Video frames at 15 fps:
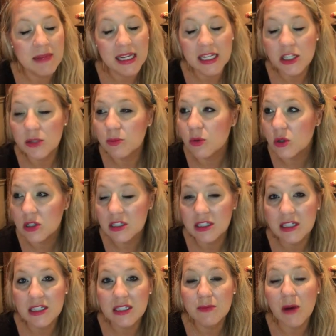making your pores
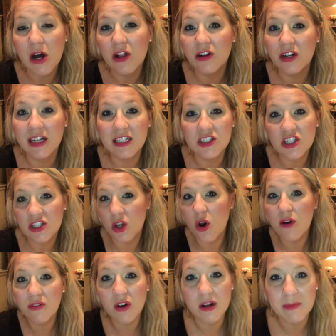look smaller, and just
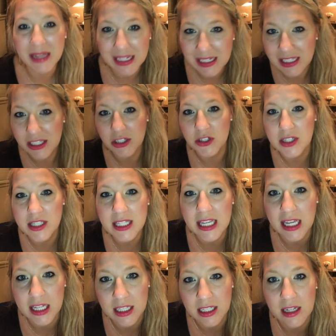overall making your
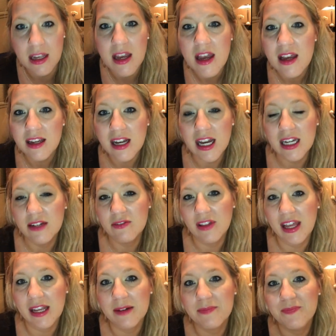skin kind of
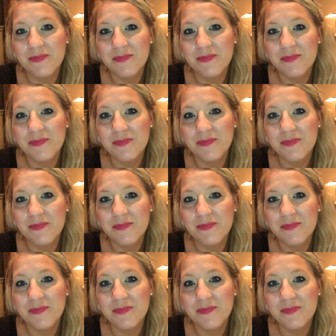like